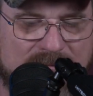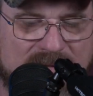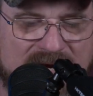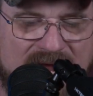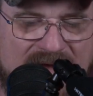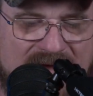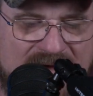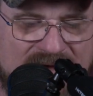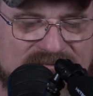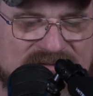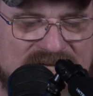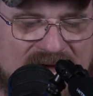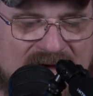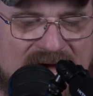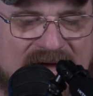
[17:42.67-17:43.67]
but I have
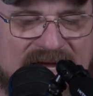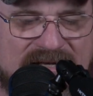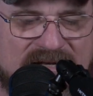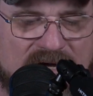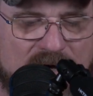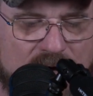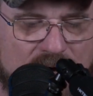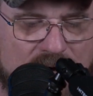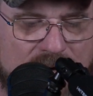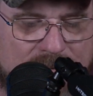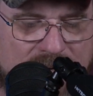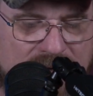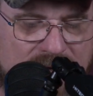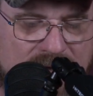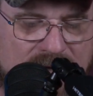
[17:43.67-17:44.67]
tied up